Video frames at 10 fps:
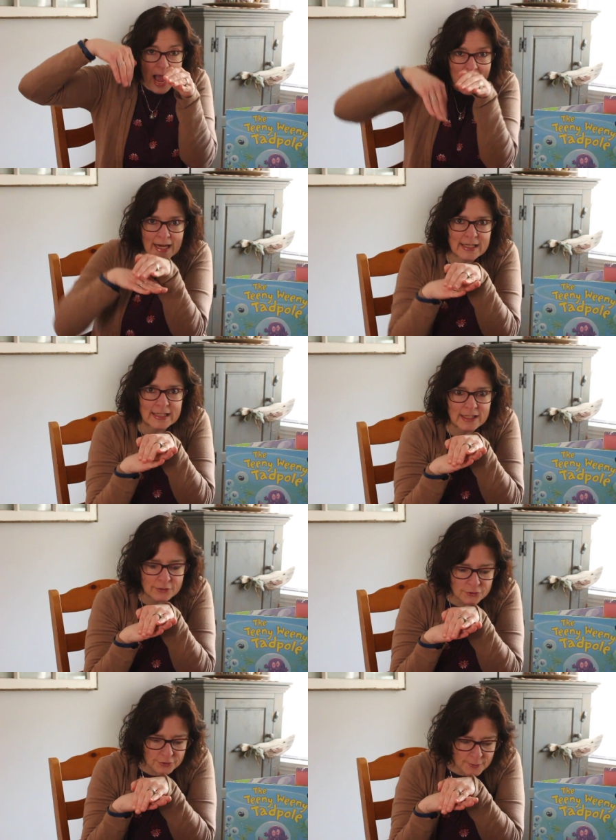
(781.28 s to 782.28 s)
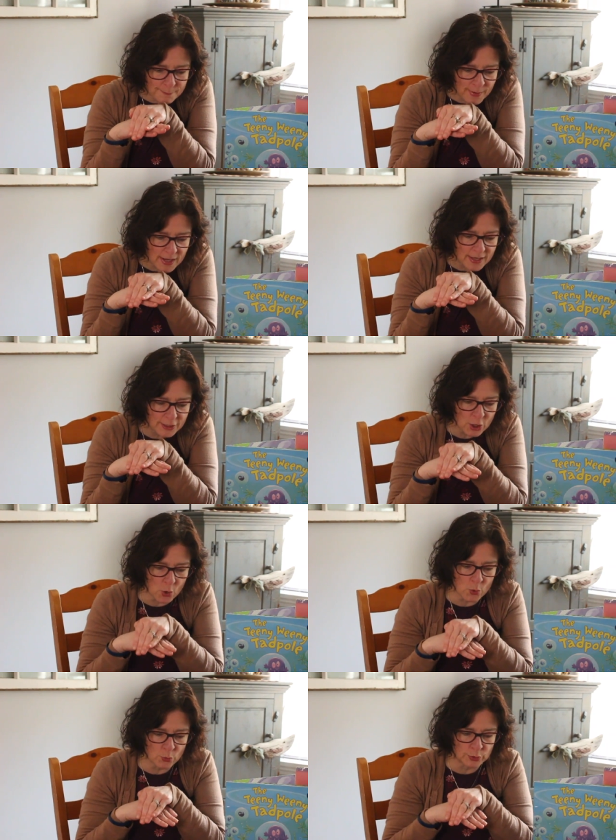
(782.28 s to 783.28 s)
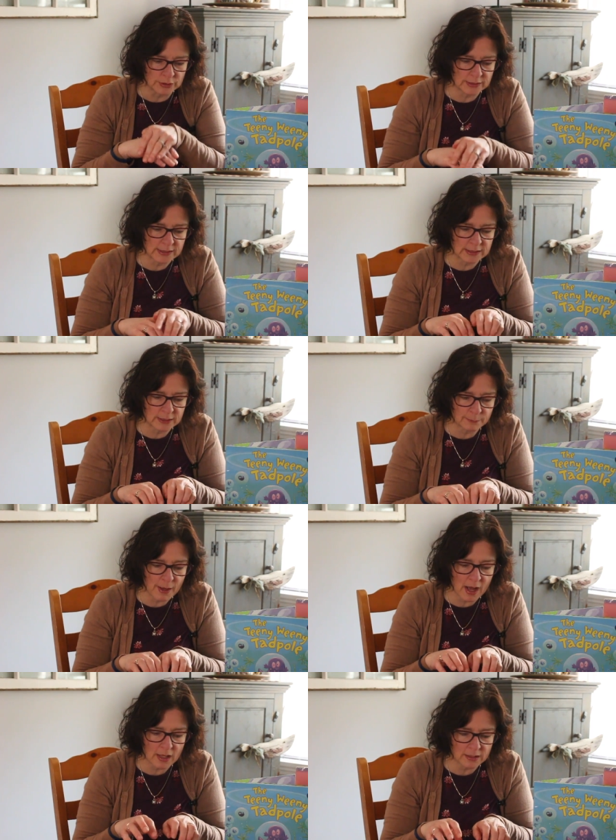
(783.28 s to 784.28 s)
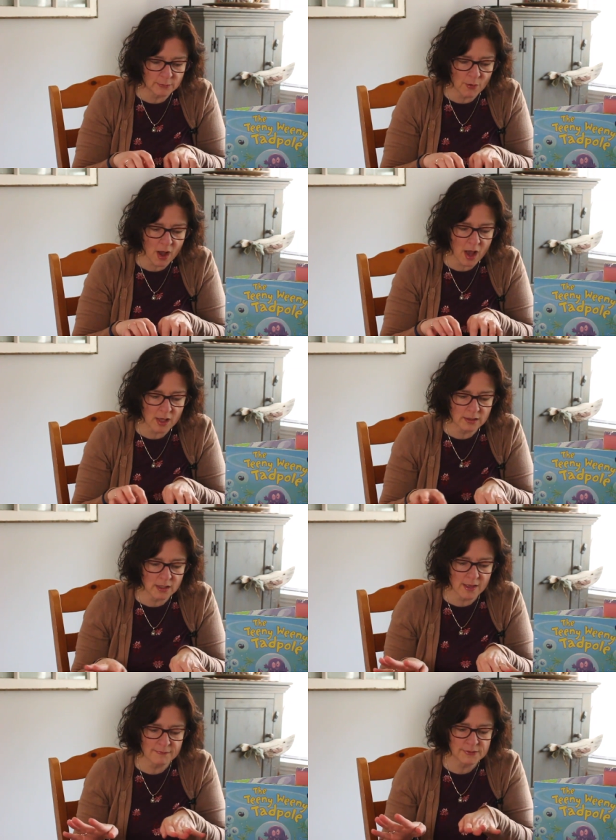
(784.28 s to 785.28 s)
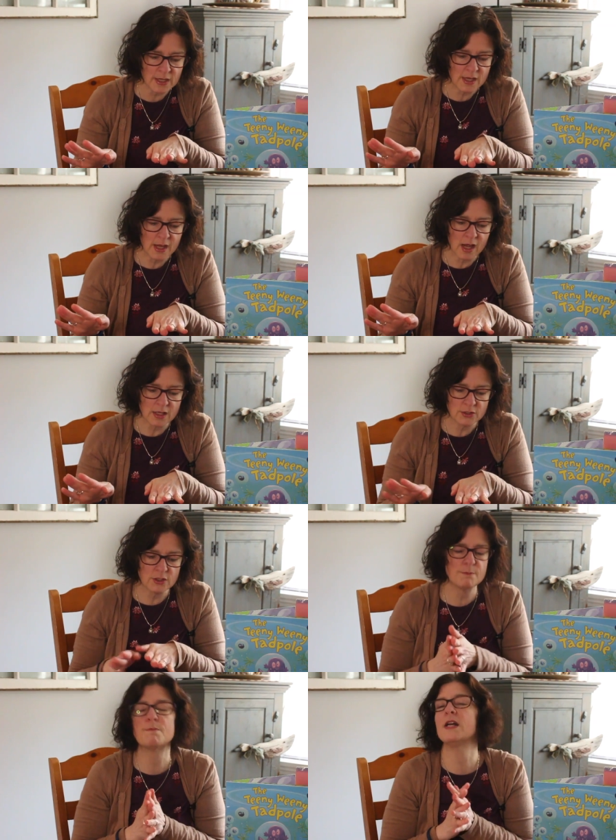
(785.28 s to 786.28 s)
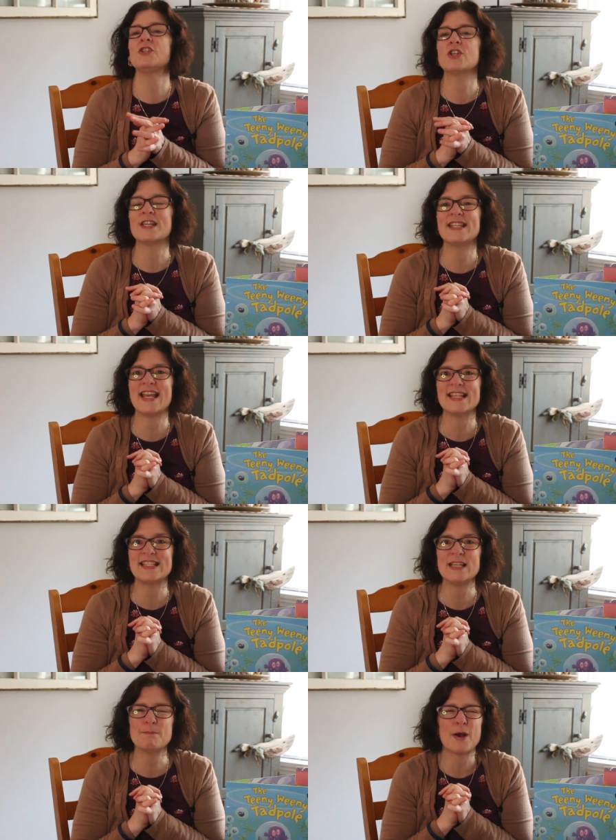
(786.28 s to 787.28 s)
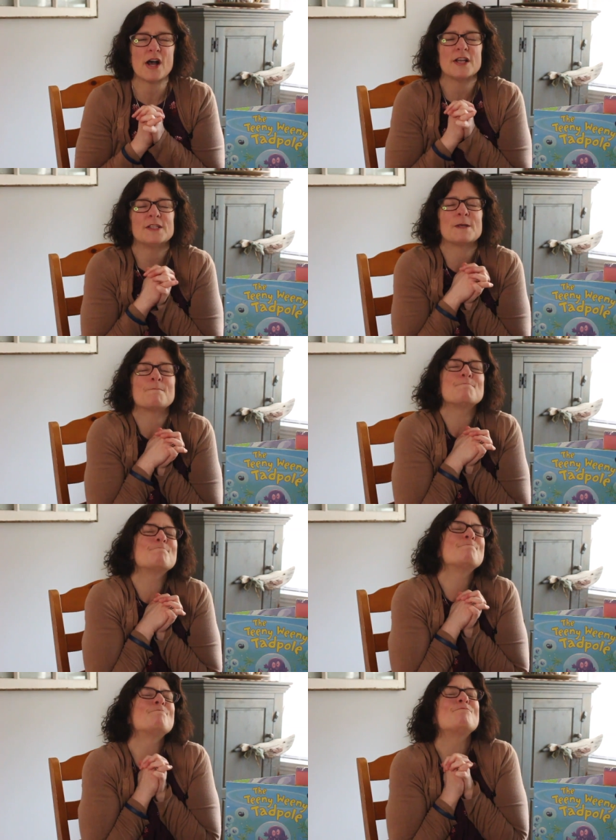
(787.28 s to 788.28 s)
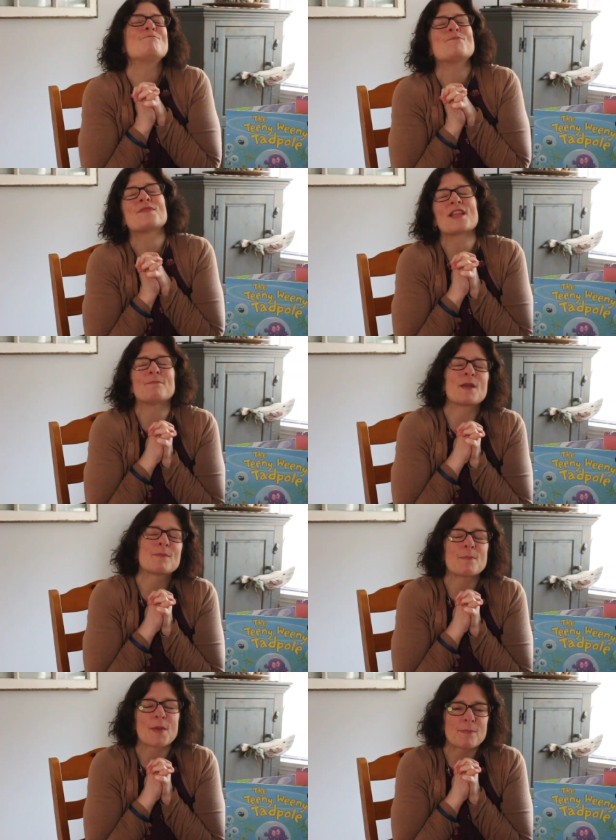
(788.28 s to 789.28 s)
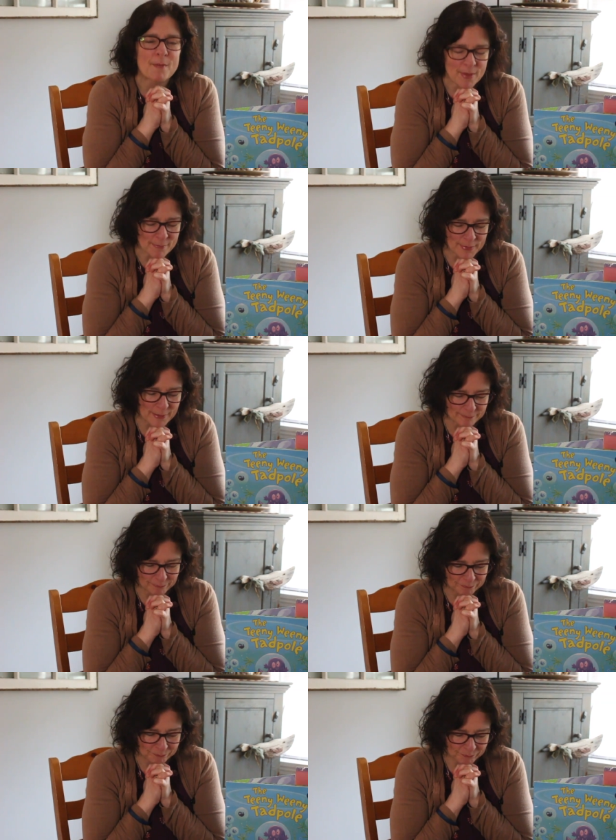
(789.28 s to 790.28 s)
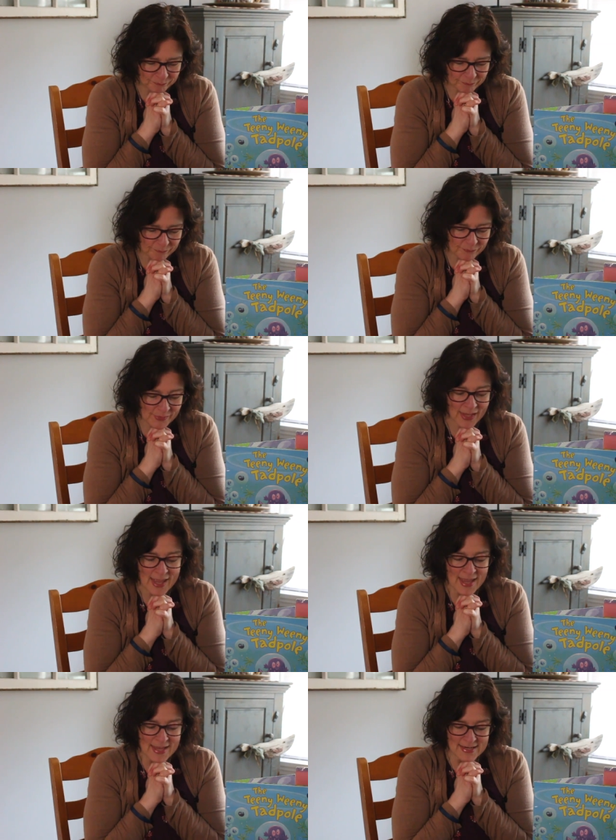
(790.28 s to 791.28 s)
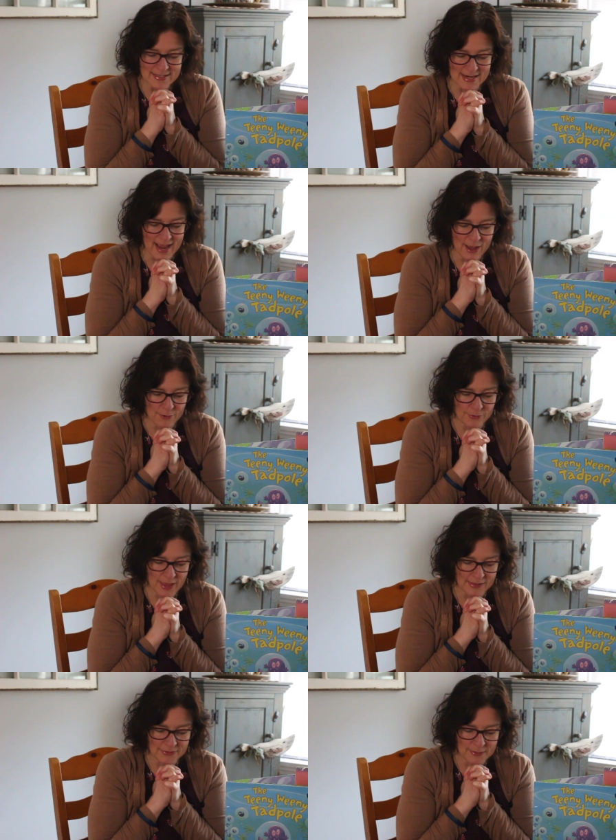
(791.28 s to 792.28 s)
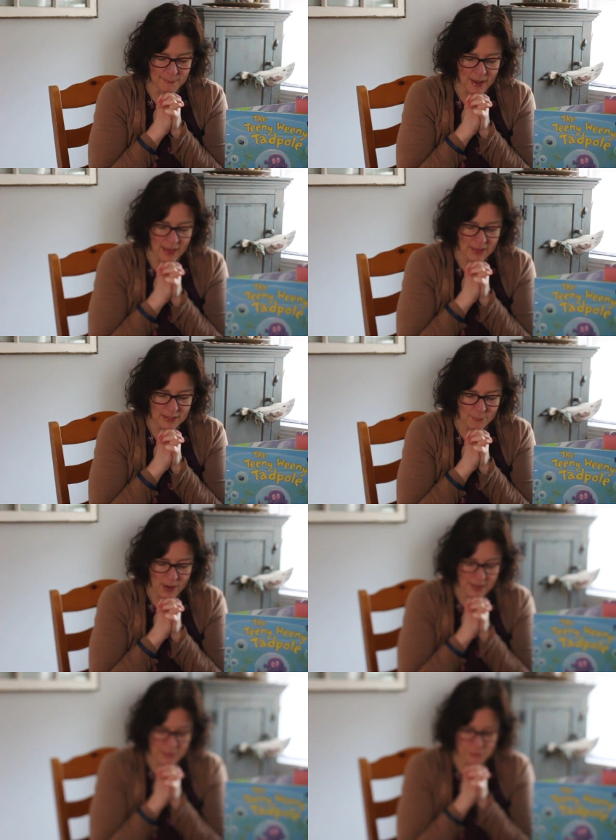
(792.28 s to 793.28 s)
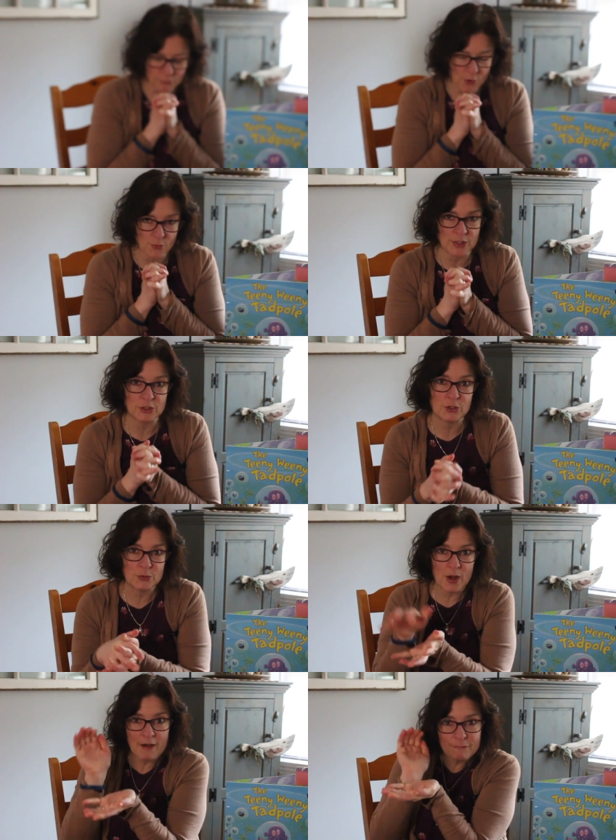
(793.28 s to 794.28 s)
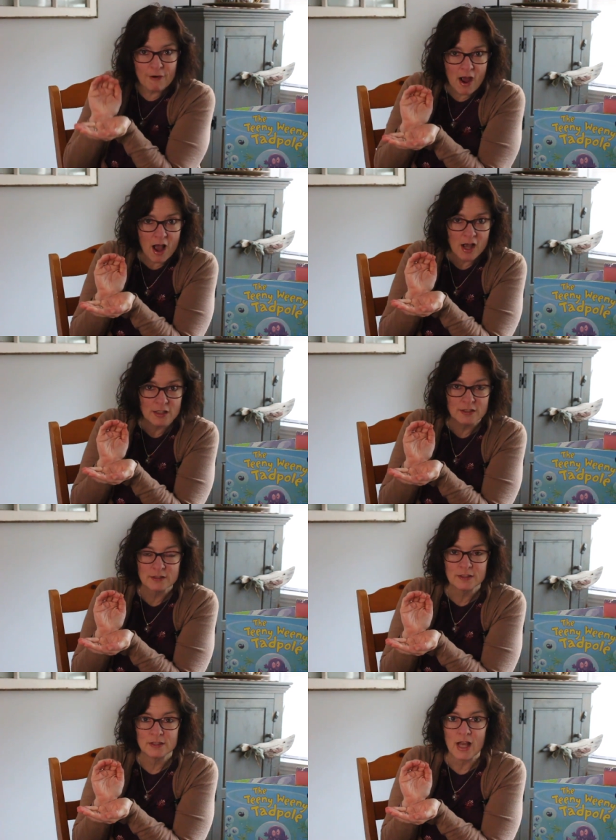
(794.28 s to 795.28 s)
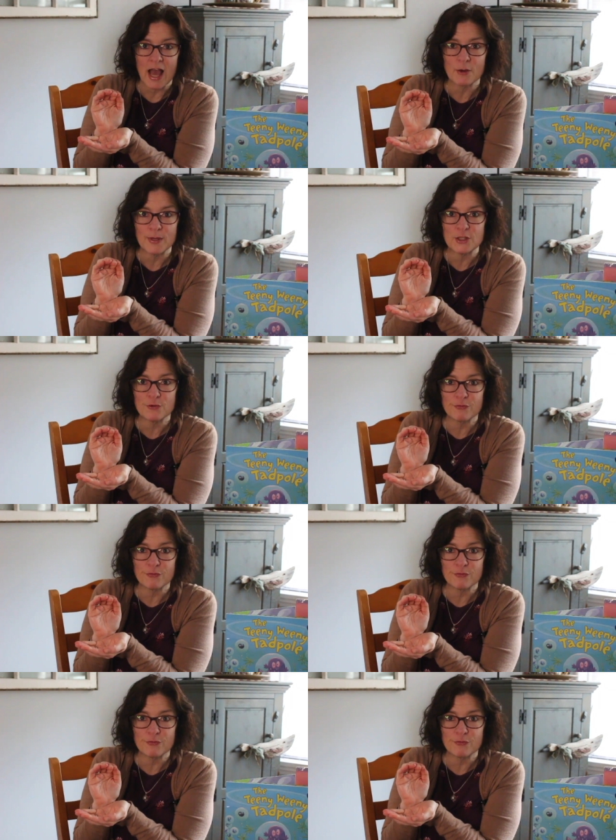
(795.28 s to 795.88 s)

hiding under the mud. Oh, the little pollywog loves to munch on tasty bugs. Mm-mm-mm-mm-mm-mm. Now that the pollywog has grown into a frog. How do we do